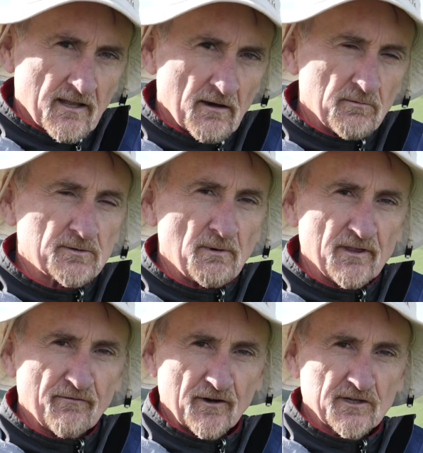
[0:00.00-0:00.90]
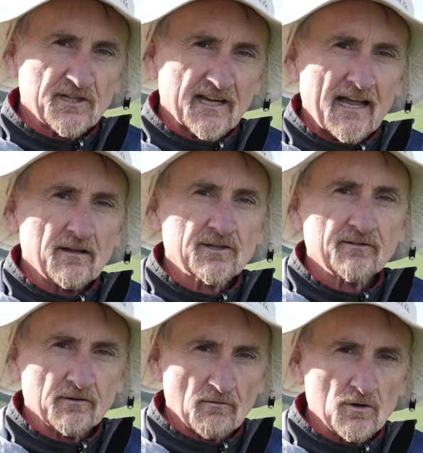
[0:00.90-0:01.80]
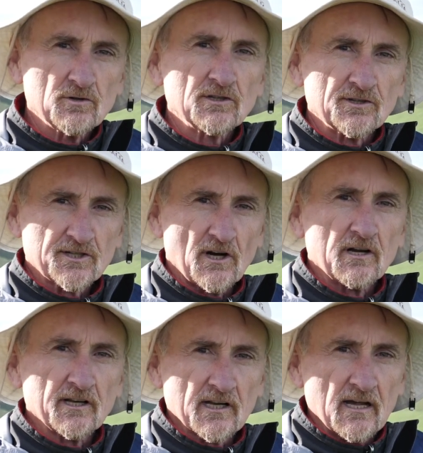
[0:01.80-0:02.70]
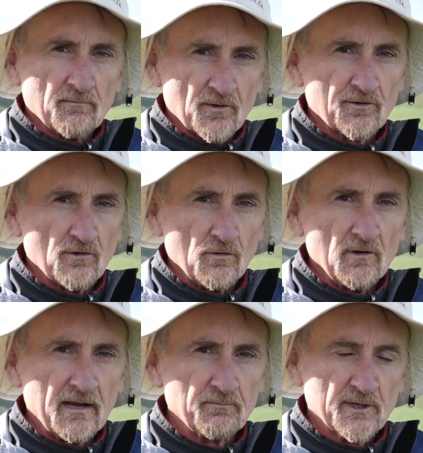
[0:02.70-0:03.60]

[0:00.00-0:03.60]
that was when the first accounts of erosion started to come through, and